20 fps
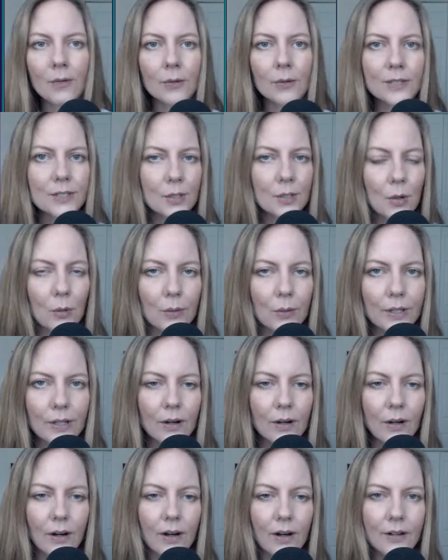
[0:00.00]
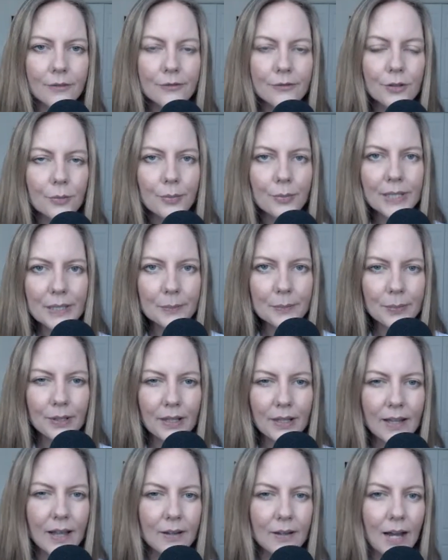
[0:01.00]
What's going on for
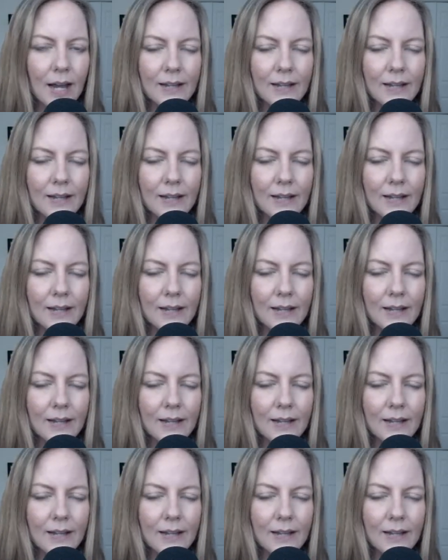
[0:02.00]
people?